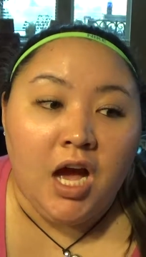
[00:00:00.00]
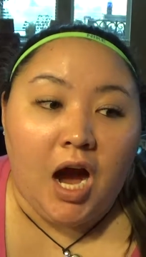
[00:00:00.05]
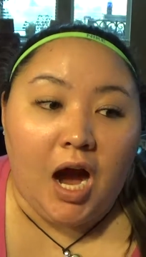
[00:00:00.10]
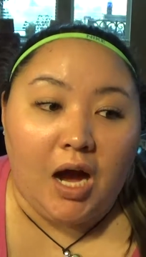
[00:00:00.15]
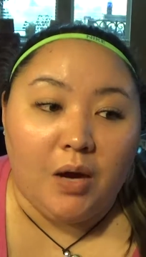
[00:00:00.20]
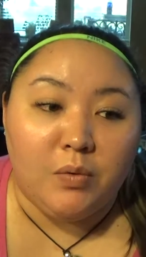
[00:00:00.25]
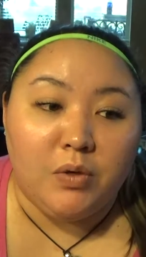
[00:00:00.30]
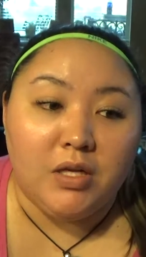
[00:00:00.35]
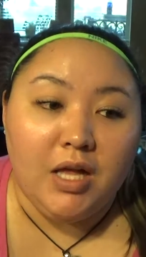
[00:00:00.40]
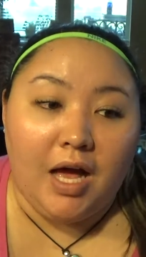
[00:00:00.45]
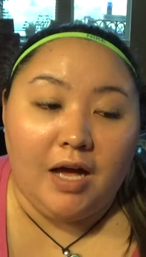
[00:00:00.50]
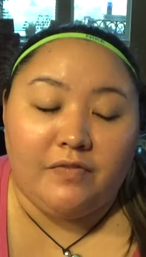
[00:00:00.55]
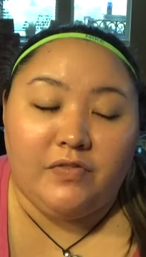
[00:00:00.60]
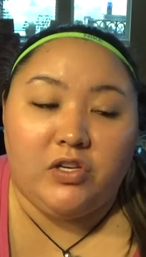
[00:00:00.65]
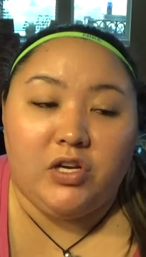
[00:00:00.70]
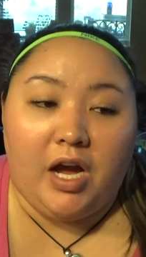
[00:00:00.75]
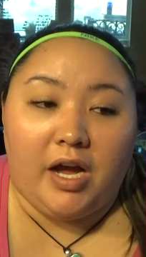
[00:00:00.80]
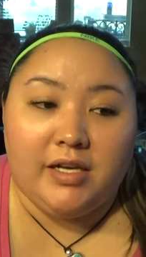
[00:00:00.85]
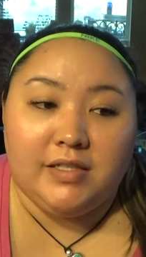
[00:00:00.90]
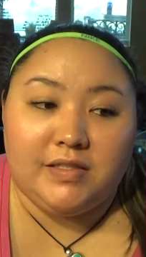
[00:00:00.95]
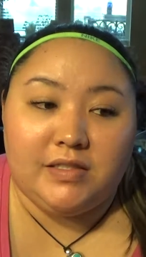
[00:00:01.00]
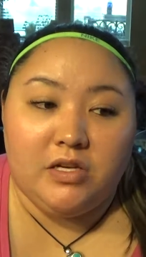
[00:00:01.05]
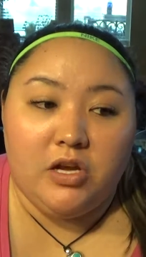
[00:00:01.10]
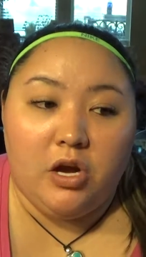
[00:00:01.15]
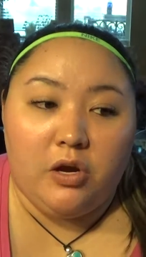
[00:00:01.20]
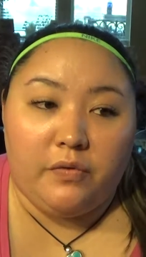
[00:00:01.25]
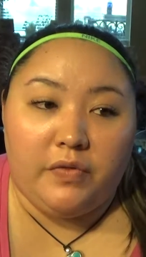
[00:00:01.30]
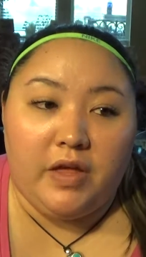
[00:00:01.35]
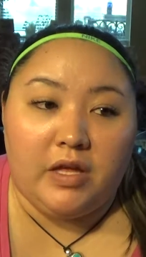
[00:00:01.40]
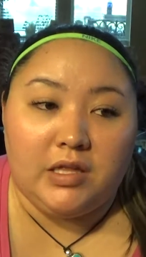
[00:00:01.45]
I will have you guys
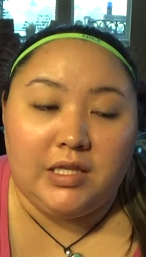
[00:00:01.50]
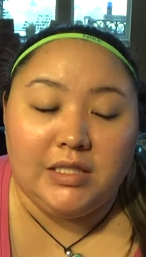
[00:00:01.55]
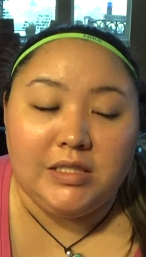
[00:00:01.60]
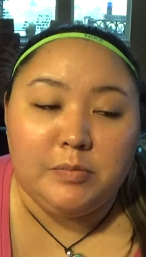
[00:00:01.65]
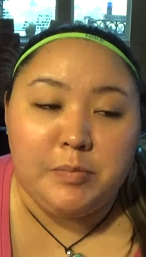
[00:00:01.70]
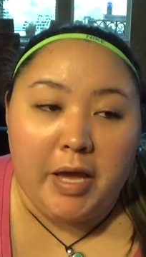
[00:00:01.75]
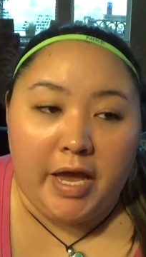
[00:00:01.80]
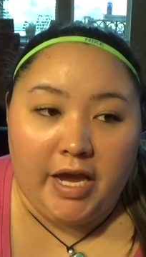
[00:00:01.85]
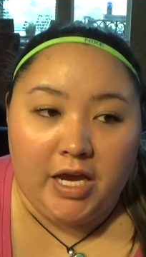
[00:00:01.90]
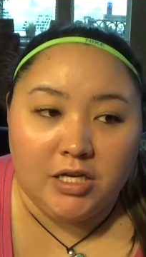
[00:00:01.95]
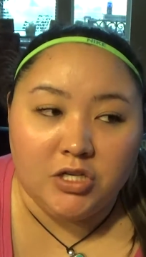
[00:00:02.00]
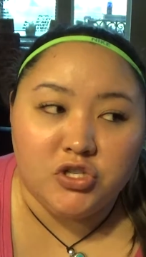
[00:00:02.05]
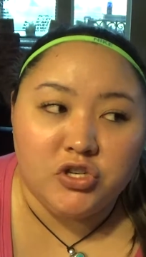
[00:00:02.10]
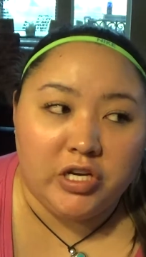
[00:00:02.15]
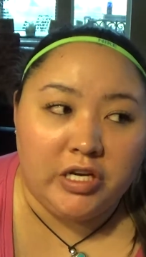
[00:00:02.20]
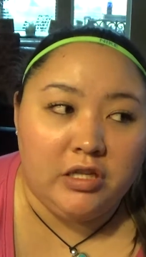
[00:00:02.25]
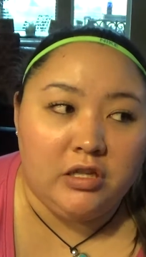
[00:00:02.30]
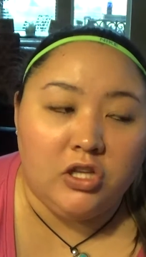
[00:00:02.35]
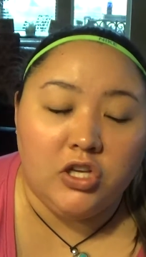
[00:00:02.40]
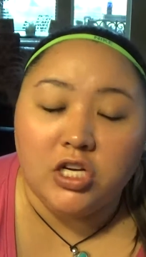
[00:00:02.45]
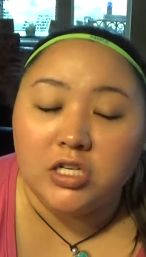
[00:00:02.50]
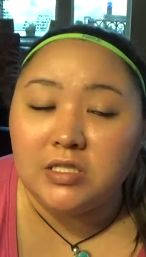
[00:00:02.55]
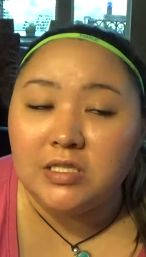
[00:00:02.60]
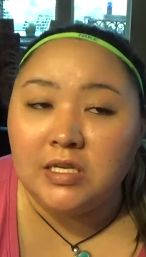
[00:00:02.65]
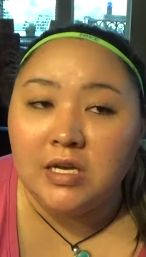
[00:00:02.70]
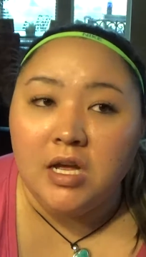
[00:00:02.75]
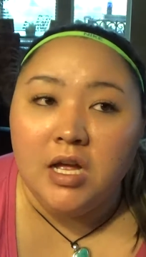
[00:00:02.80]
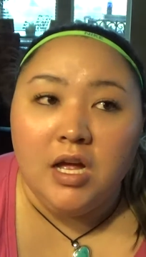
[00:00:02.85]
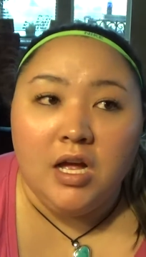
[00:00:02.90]
know that this pantry looked